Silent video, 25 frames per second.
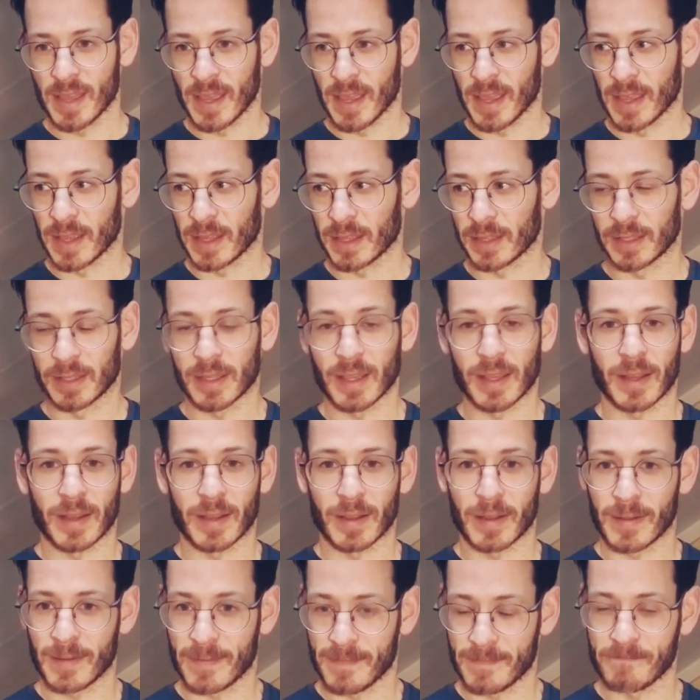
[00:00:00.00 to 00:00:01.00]
And
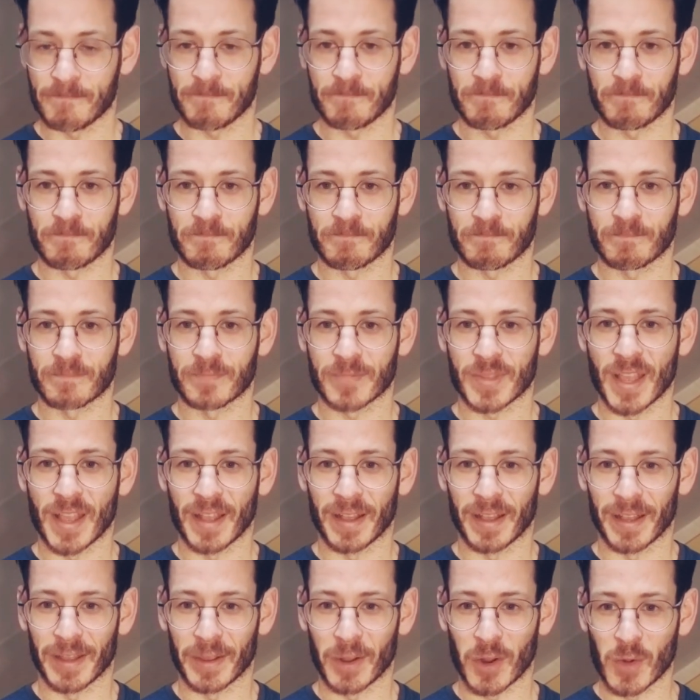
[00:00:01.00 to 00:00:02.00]

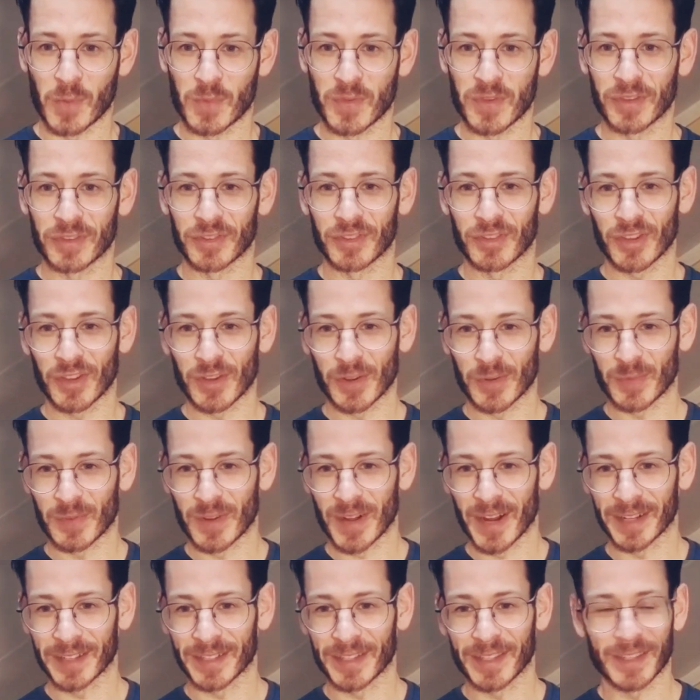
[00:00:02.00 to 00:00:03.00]
I hope you enjoy your
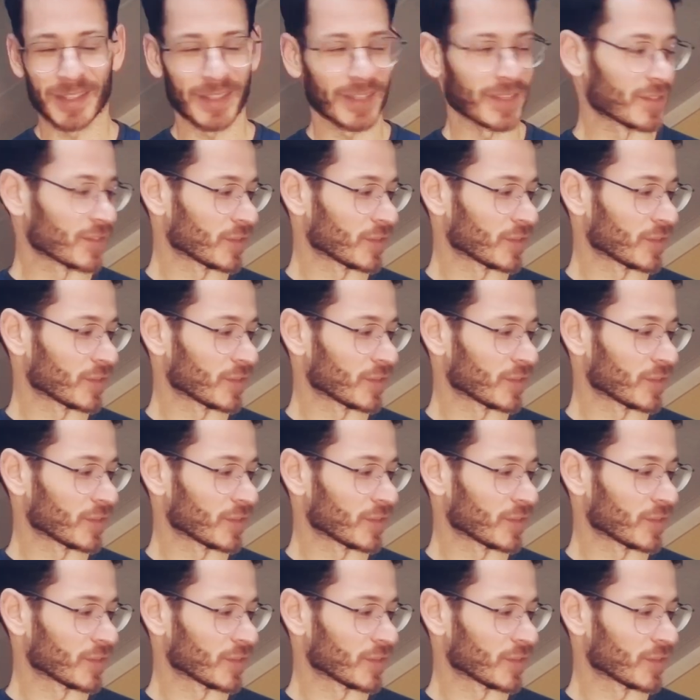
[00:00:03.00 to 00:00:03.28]
practice,